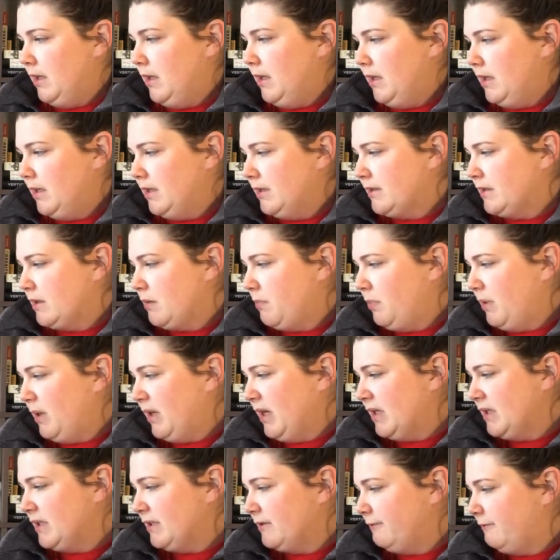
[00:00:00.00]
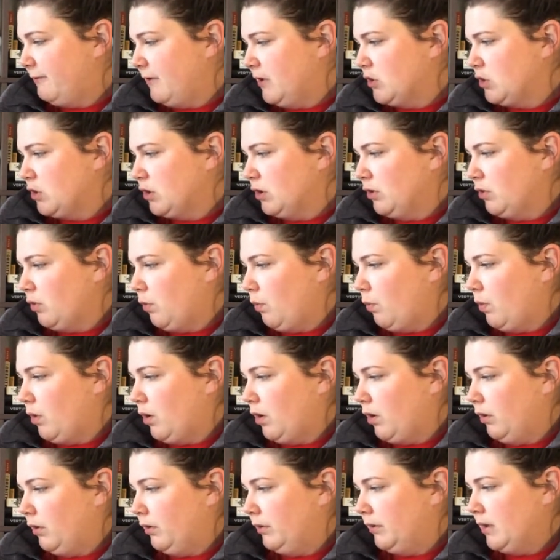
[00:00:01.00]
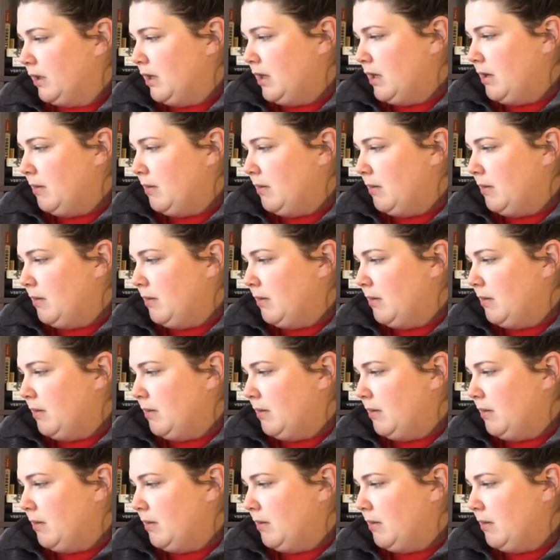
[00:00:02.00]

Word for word: It is the biggest fish in the world,